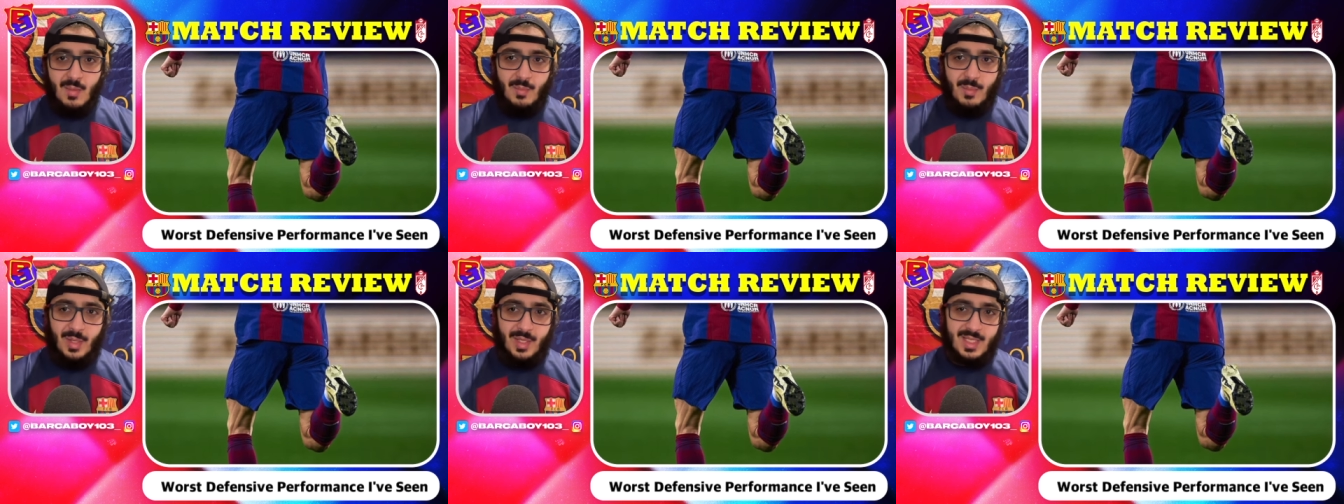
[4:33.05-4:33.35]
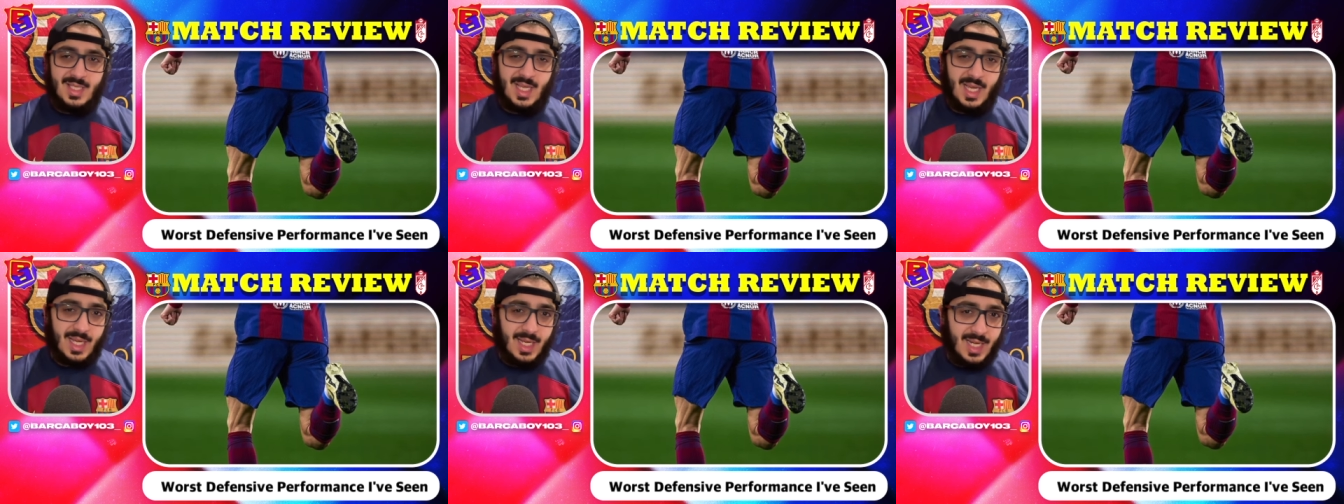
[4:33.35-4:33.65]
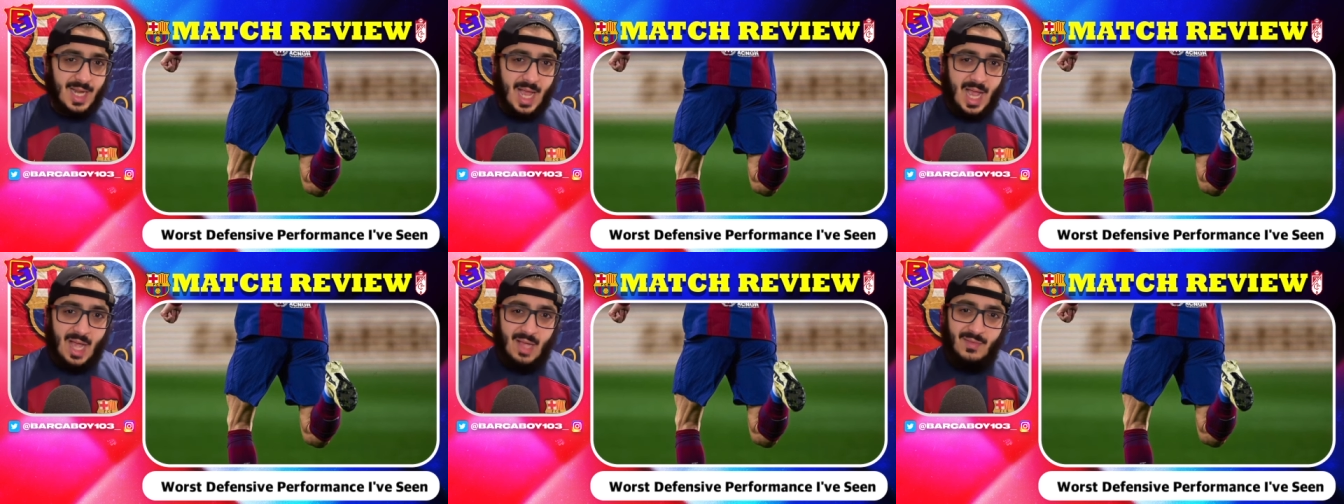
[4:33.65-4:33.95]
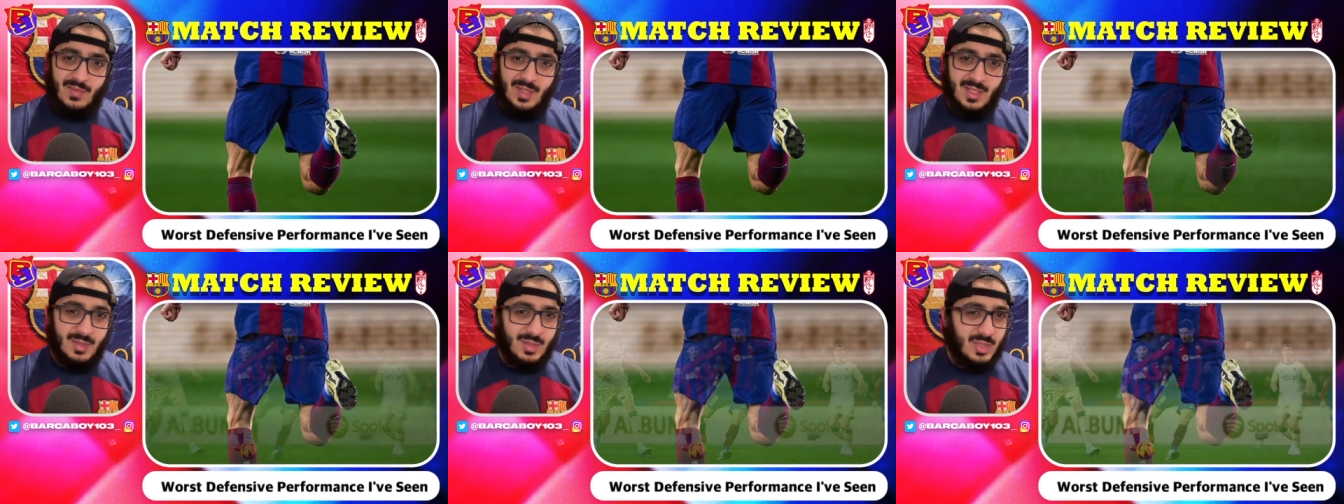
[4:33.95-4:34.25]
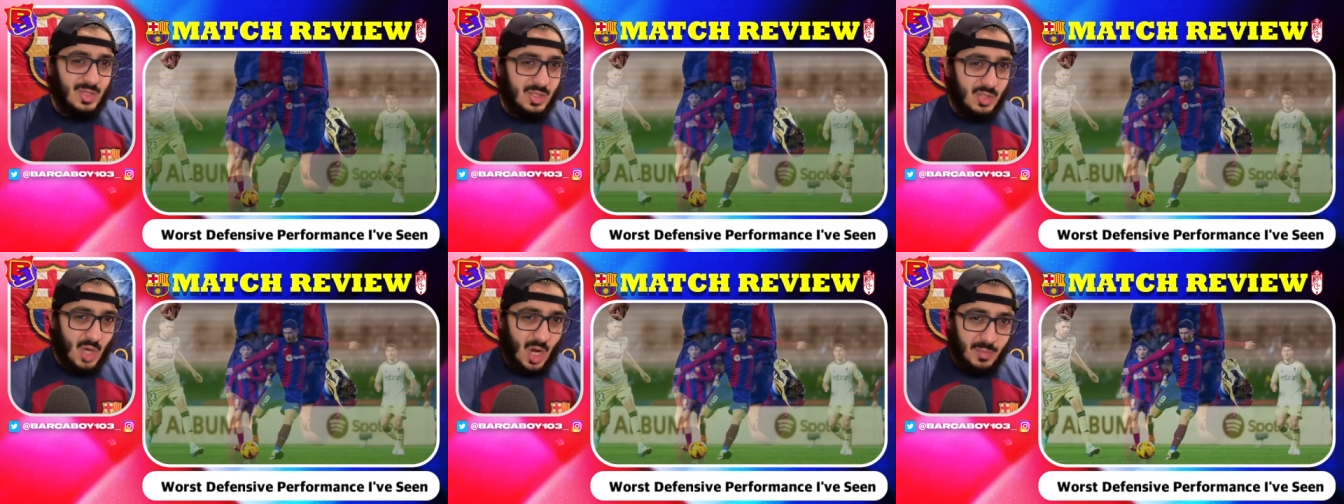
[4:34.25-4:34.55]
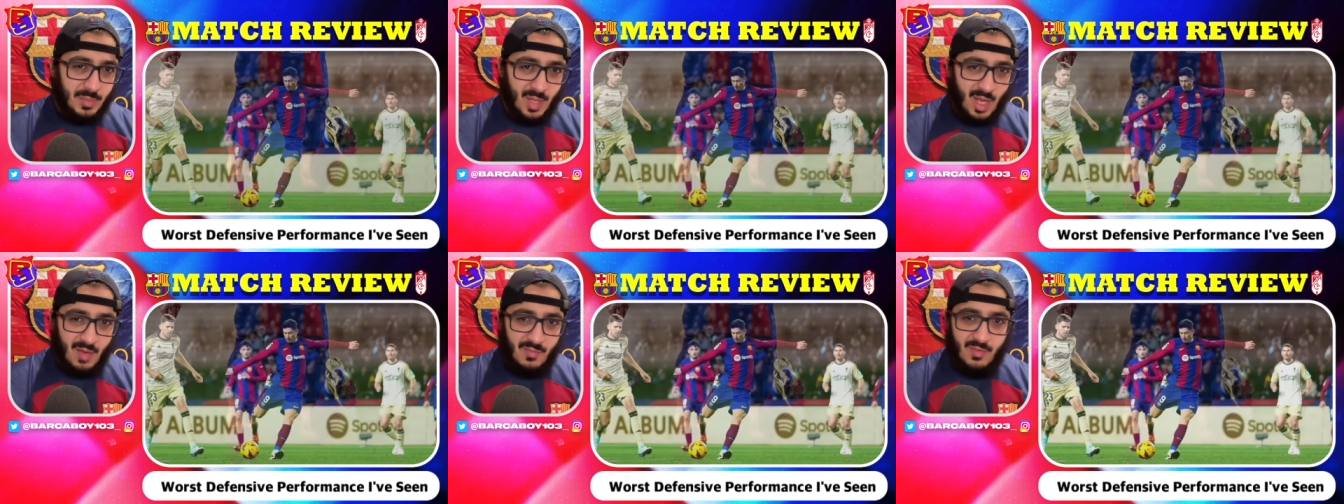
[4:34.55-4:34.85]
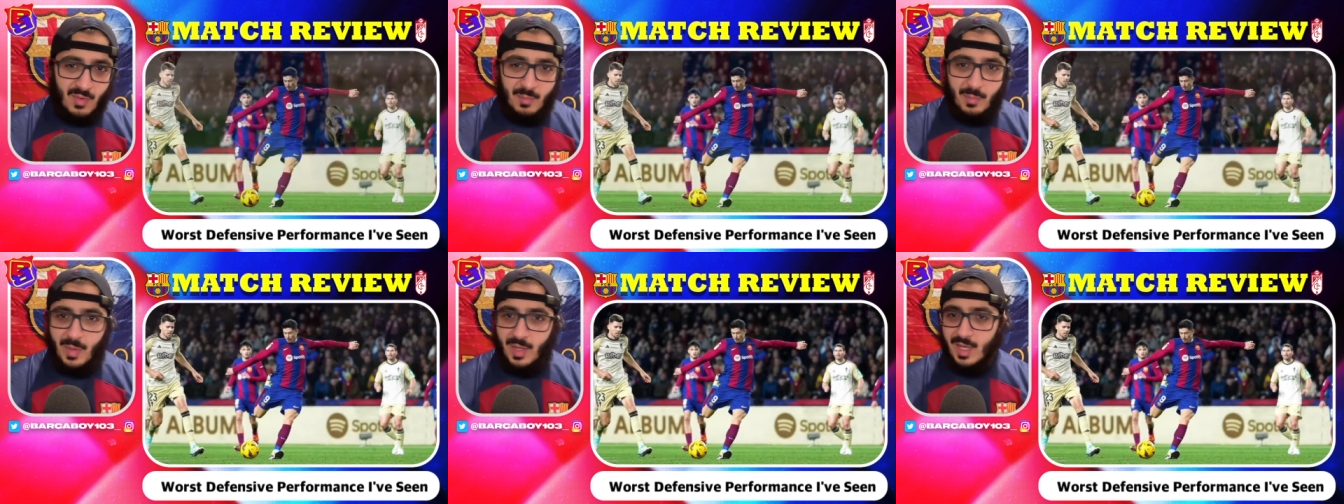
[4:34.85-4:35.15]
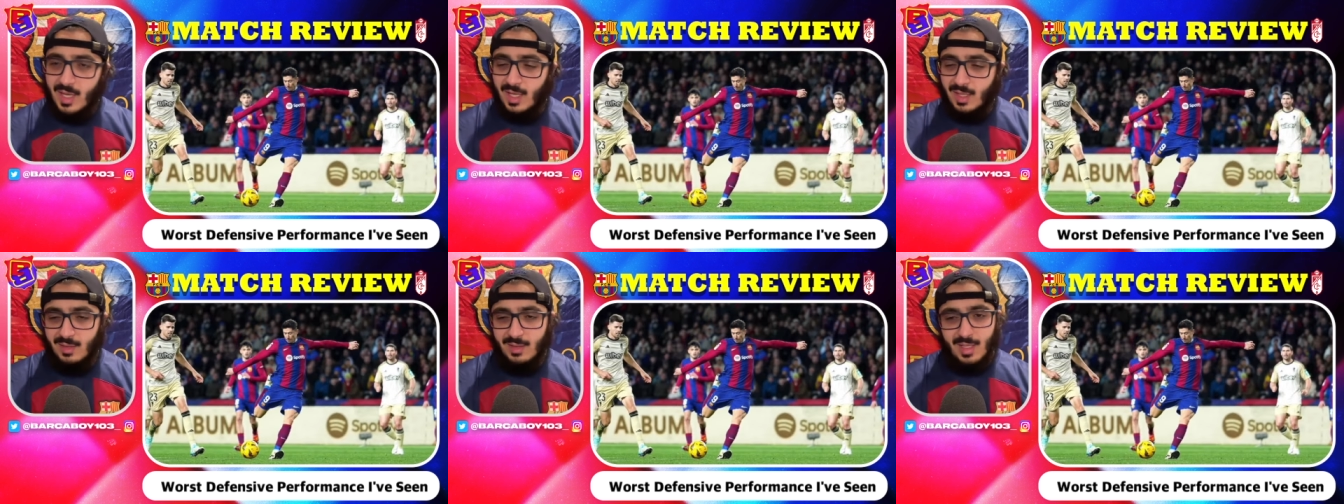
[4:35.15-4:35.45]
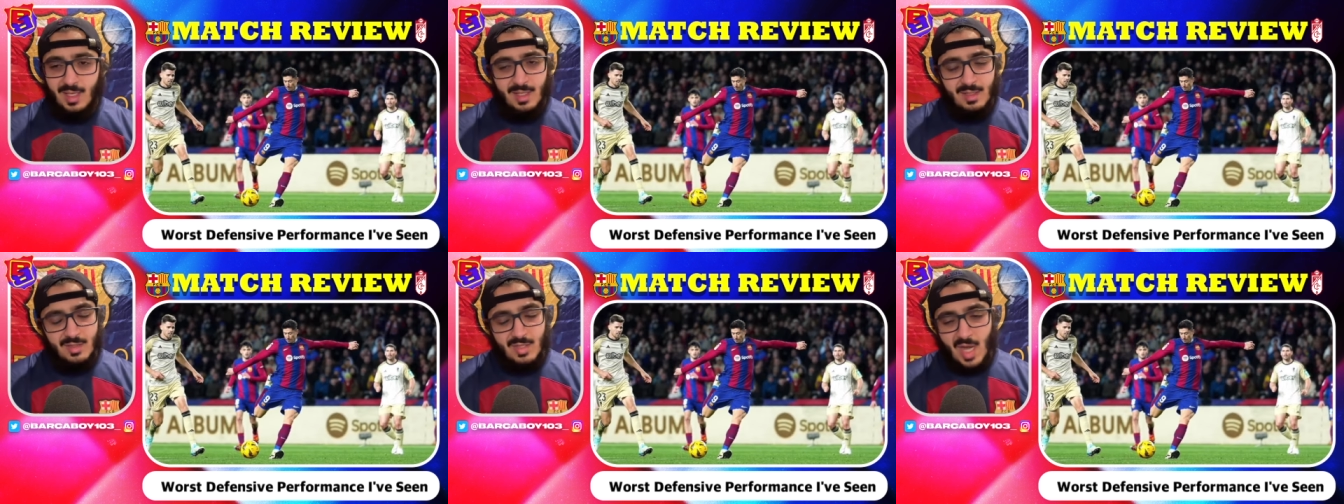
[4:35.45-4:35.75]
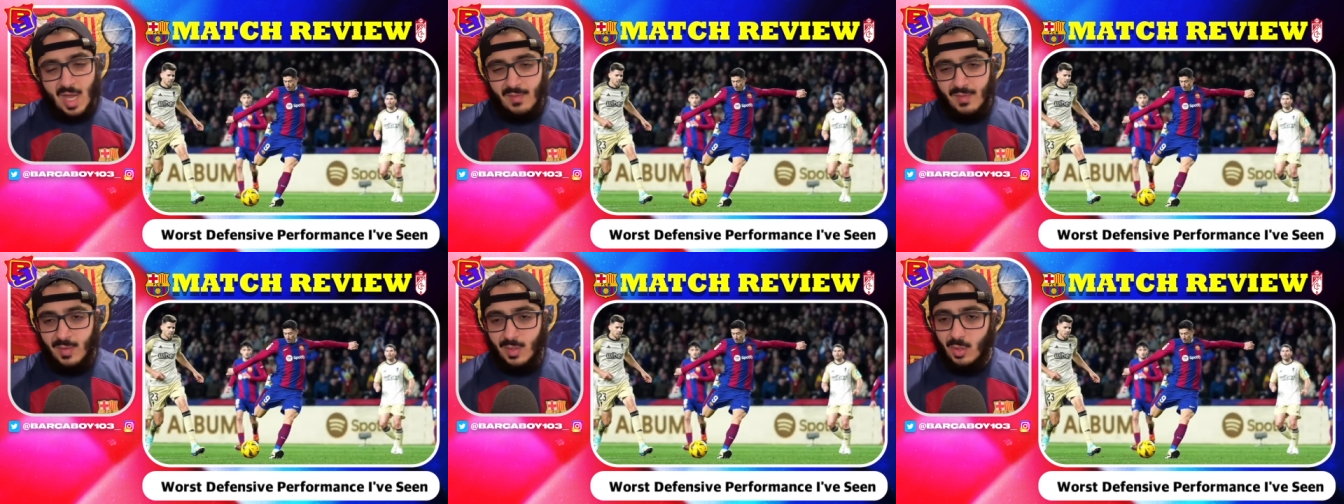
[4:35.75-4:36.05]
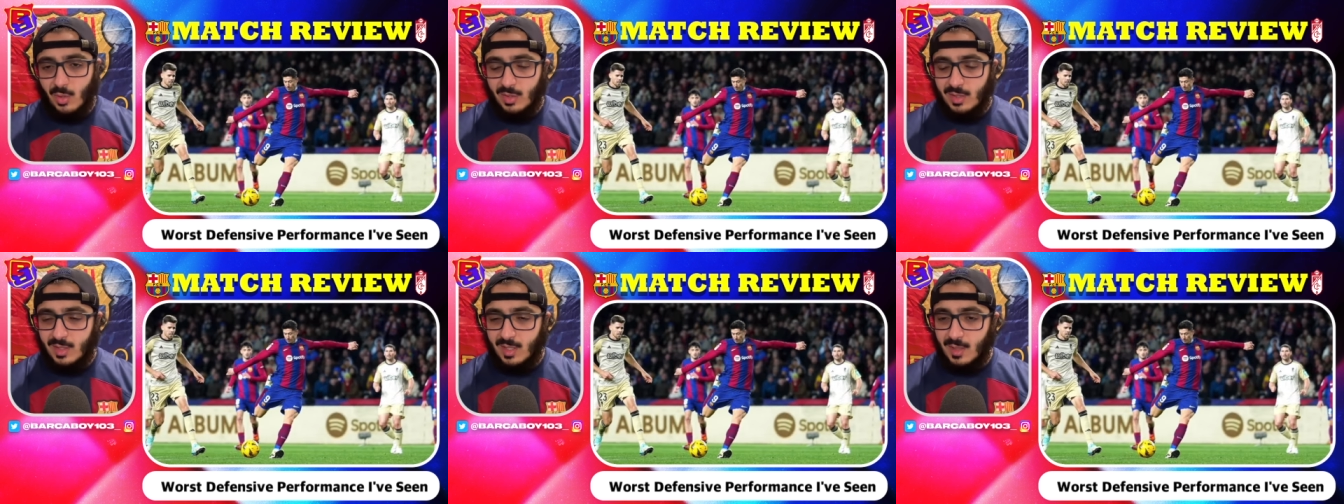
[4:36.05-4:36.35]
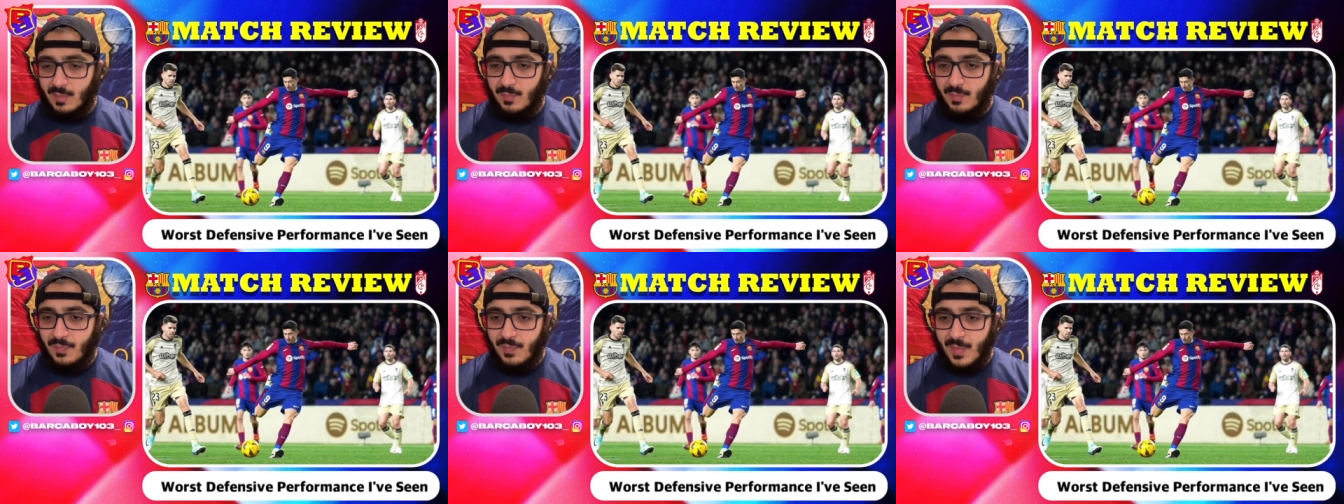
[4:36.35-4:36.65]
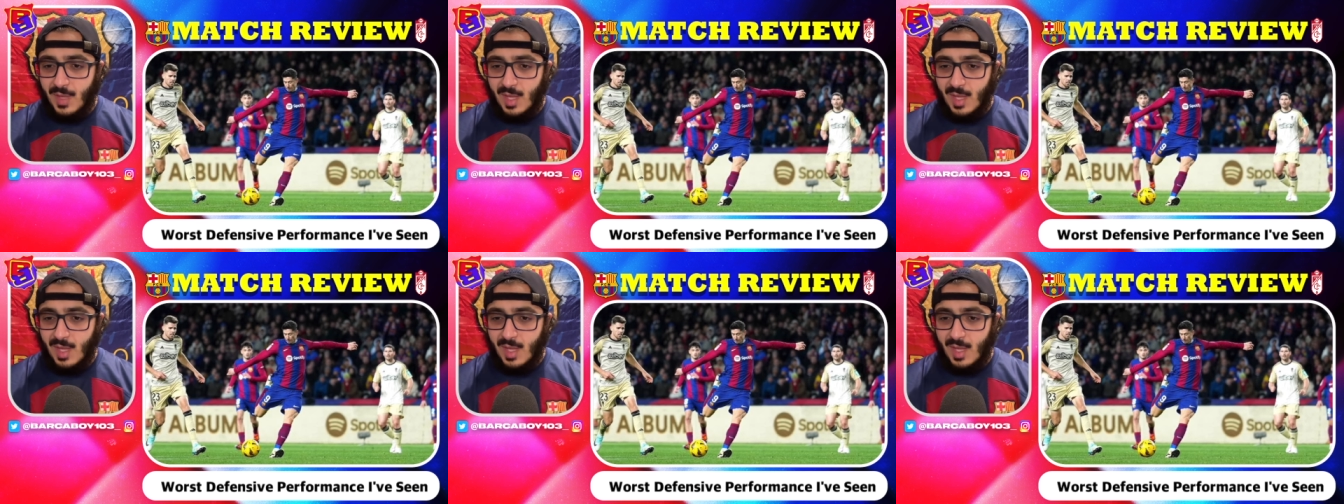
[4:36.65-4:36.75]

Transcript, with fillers: but second half he dropped off a bit and then Xavi hooked him.